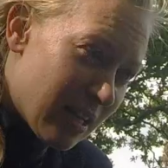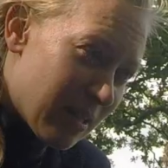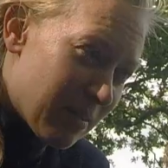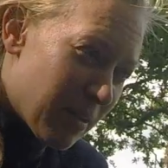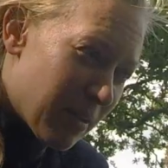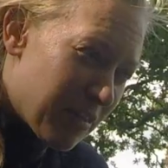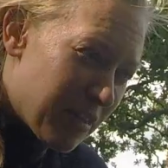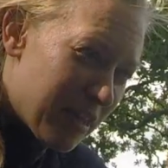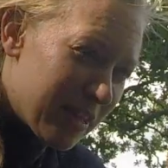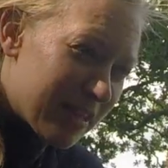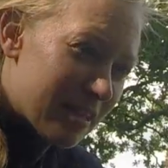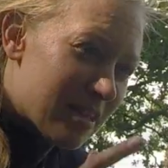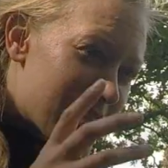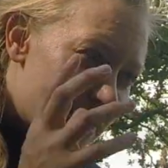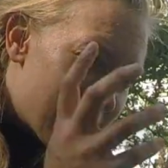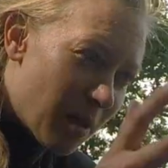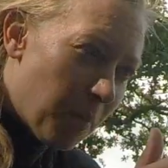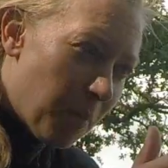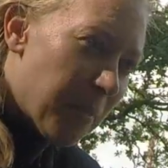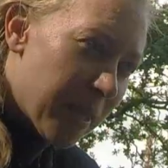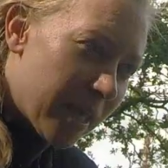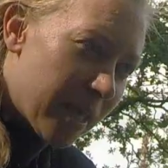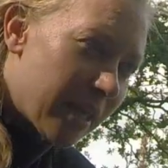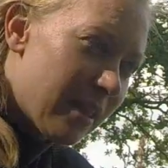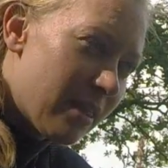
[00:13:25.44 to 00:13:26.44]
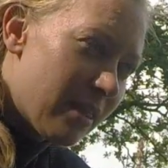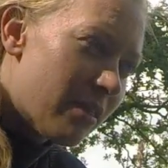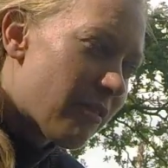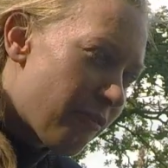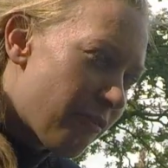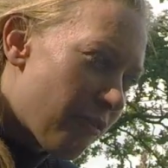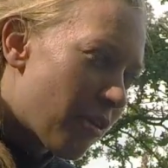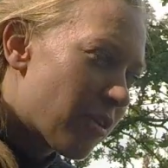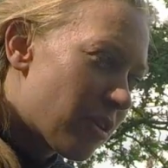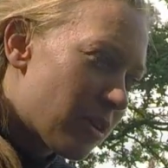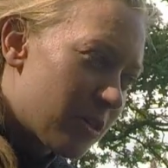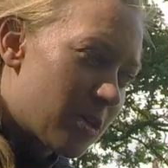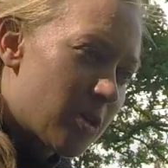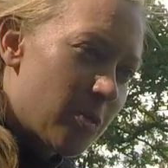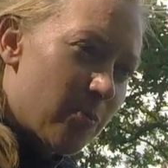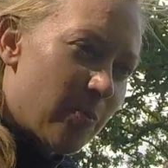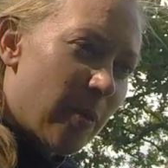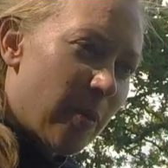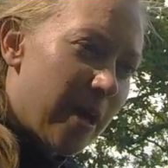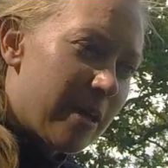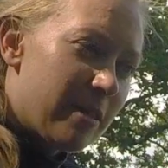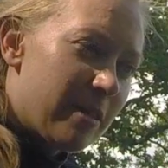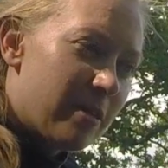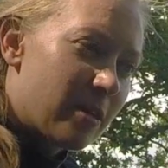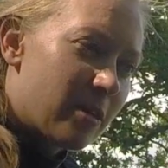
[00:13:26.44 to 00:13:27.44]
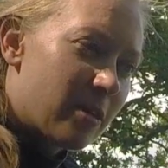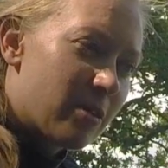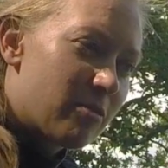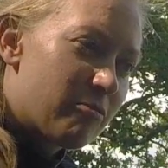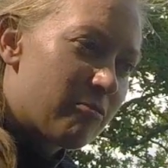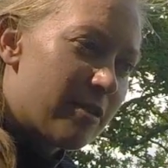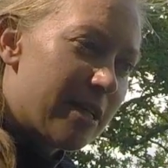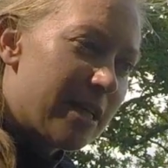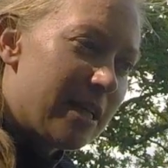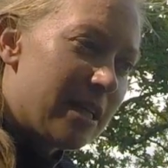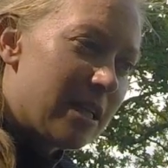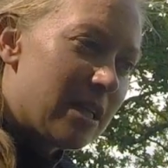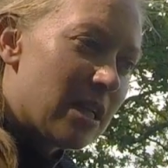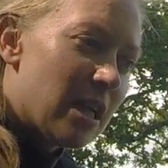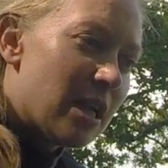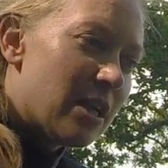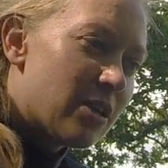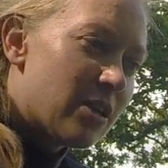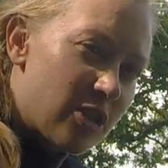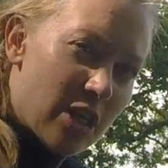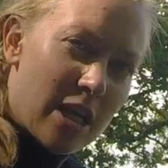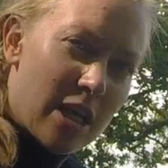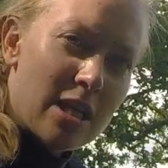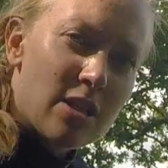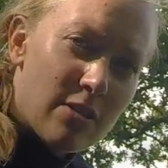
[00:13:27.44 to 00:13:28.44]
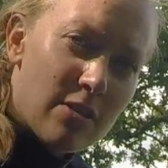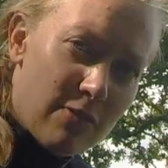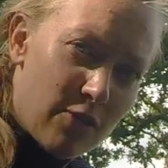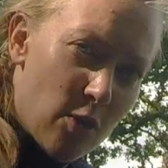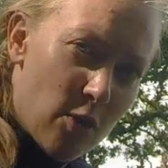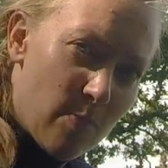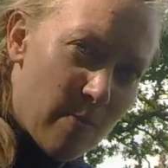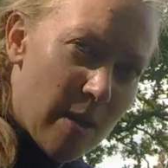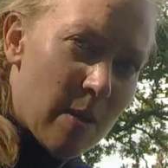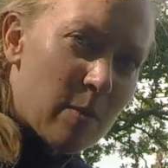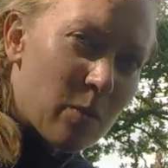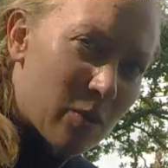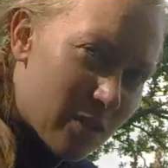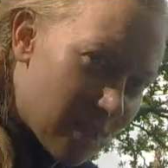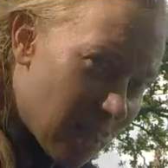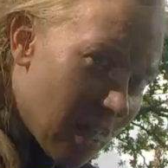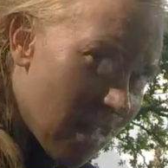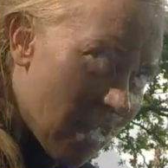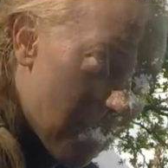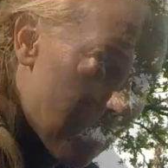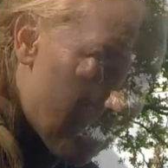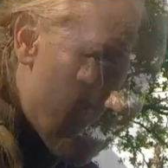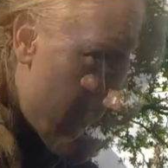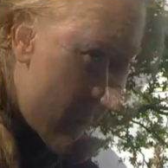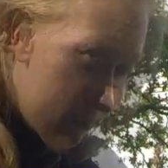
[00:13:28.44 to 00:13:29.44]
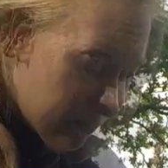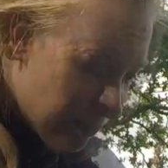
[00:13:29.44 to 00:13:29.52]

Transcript: I think there's something in the front of this bike that could really change a few people's lives.